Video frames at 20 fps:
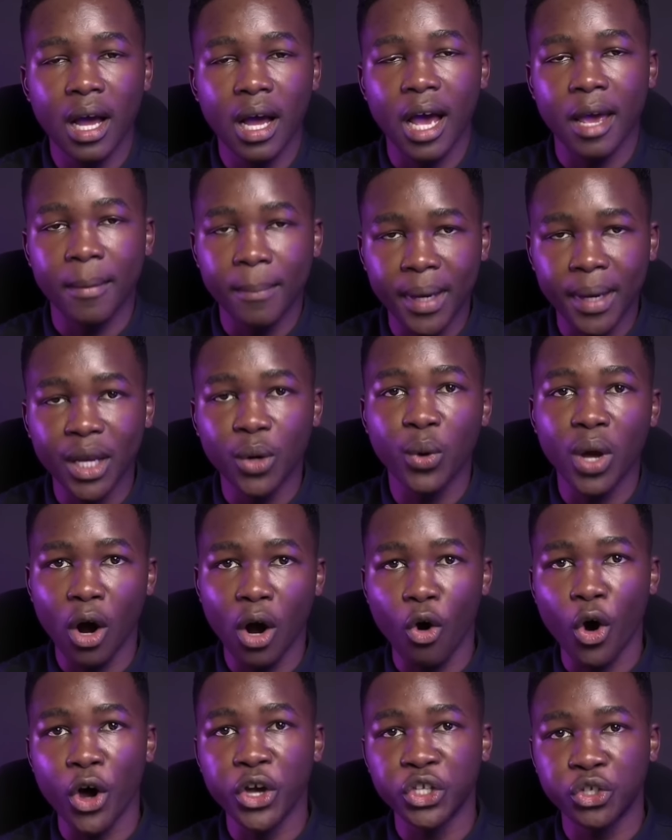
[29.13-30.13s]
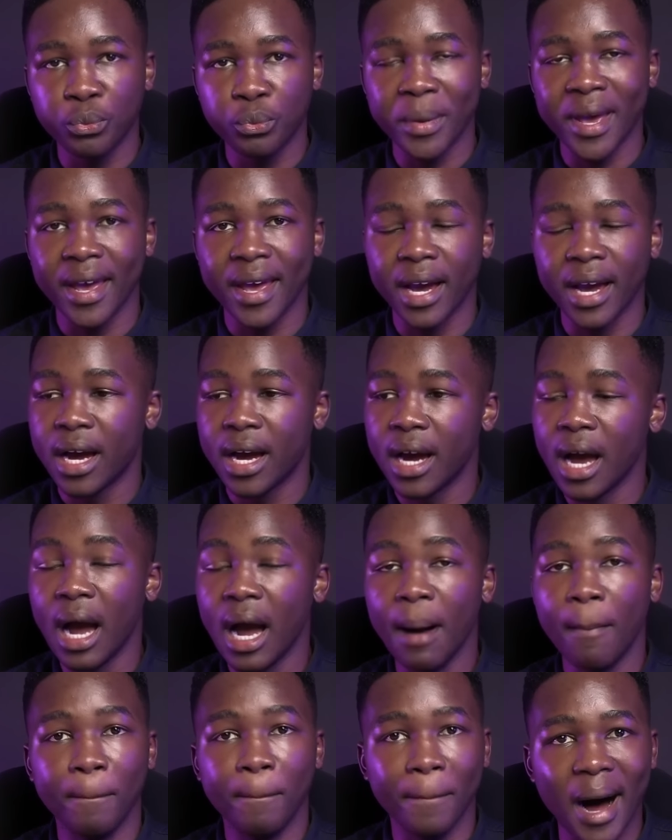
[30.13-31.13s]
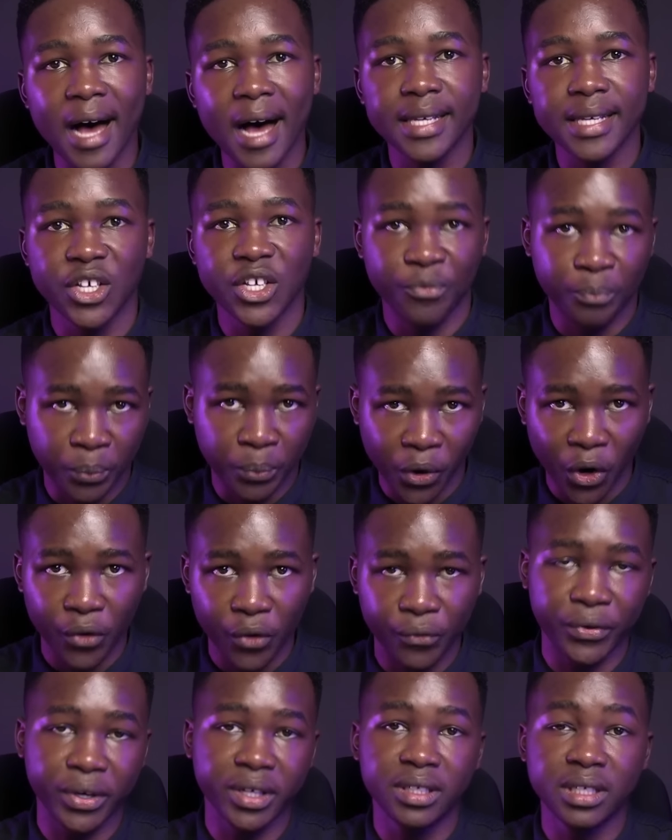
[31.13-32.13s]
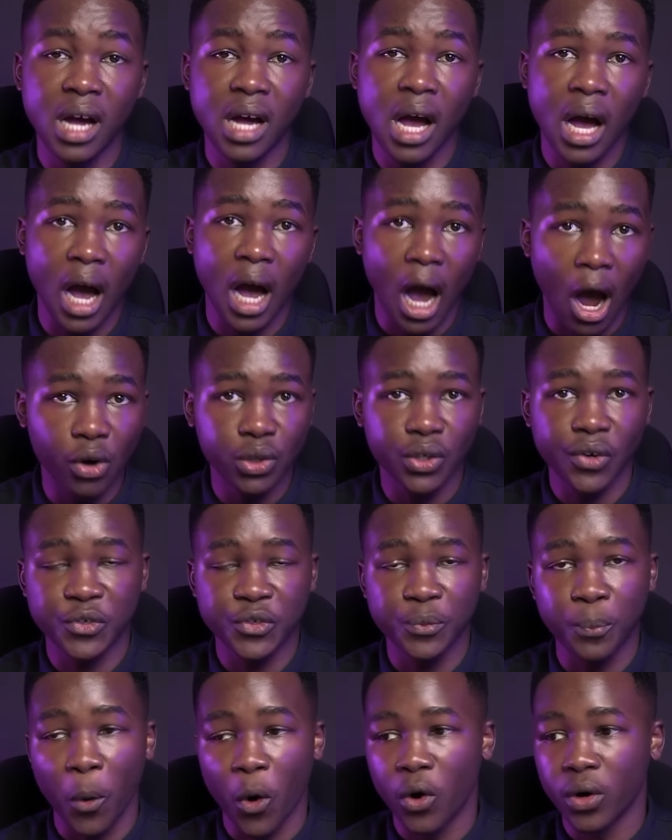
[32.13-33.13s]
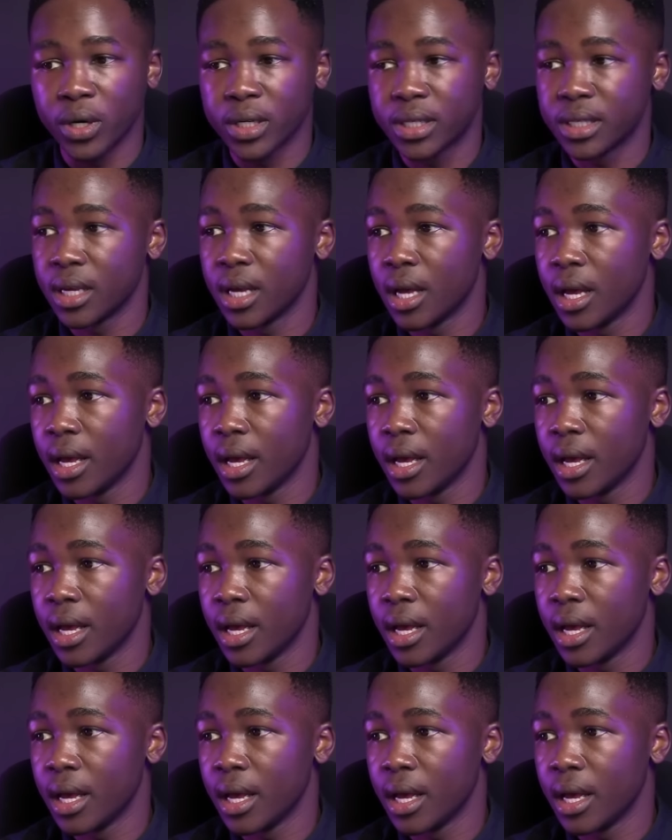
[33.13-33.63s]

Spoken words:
I mean we are going to make massive profit out of sports.